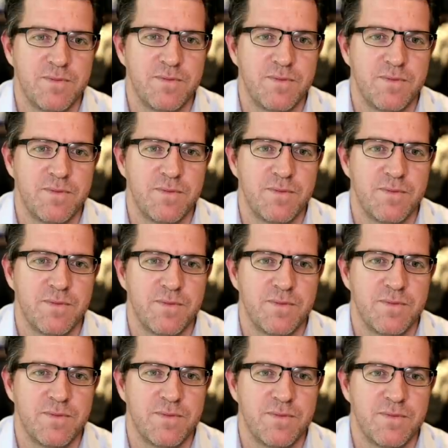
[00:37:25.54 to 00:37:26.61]

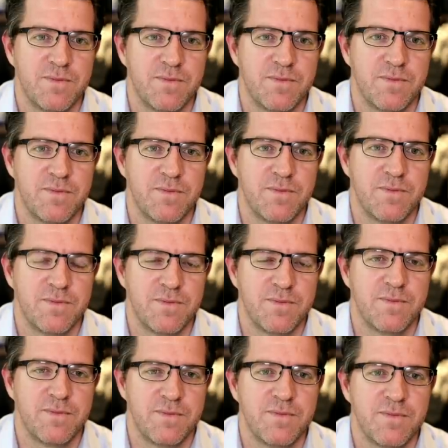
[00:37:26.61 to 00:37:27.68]

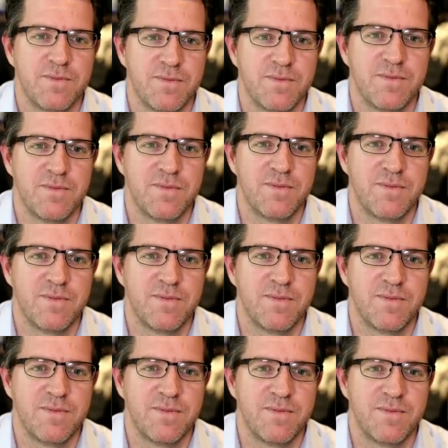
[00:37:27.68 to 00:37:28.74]

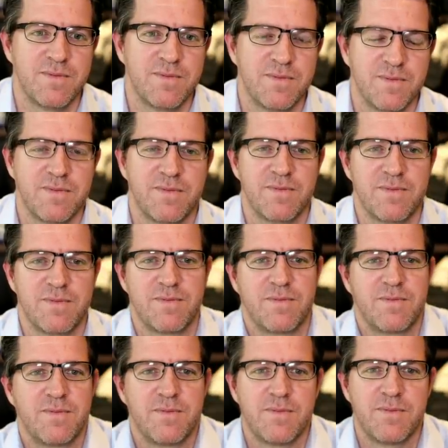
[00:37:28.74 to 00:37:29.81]

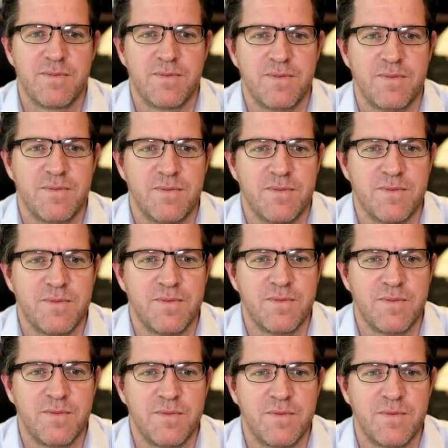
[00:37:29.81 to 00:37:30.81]
The person shown says nothing.